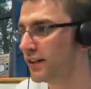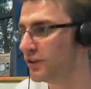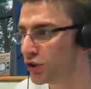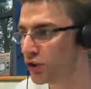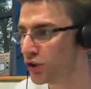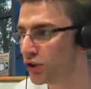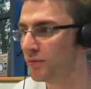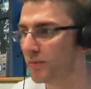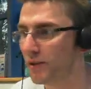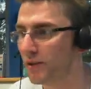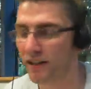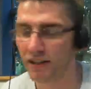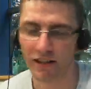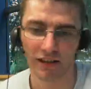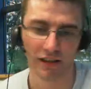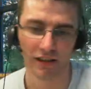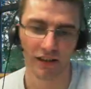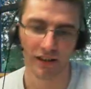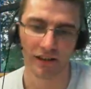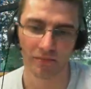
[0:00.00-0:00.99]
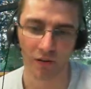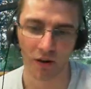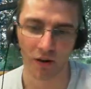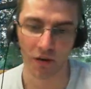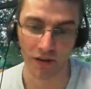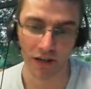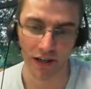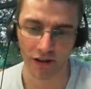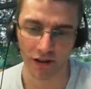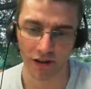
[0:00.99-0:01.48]
should be
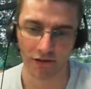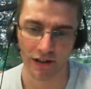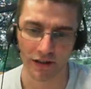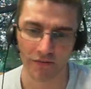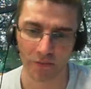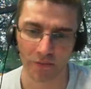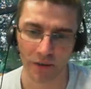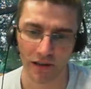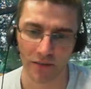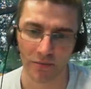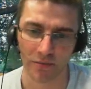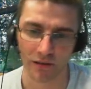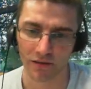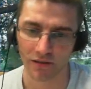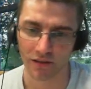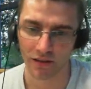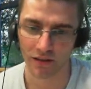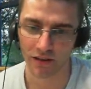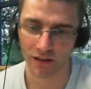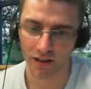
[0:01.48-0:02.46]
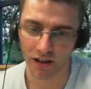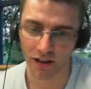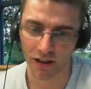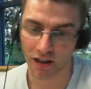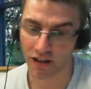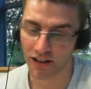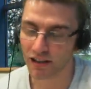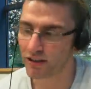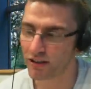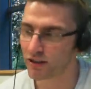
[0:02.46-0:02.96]
on the increase for people
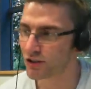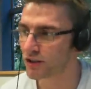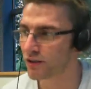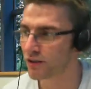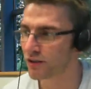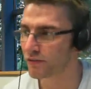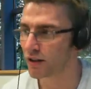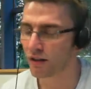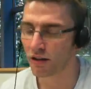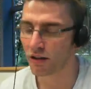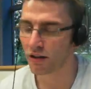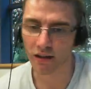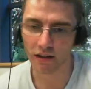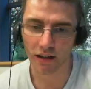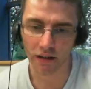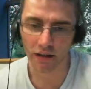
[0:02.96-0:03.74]
in the Java client.